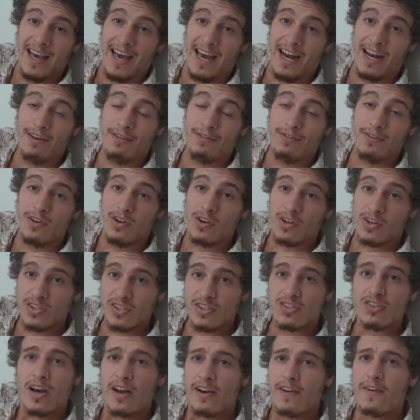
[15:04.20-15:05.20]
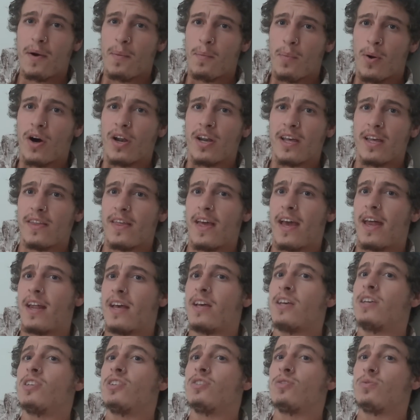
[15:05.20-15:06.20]
And if you look inside of our body, that
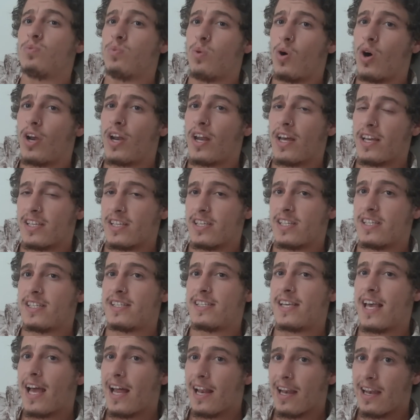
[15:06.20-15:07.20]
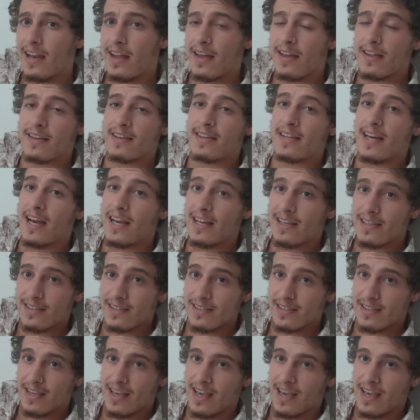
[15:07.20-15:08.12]
is what a cell does.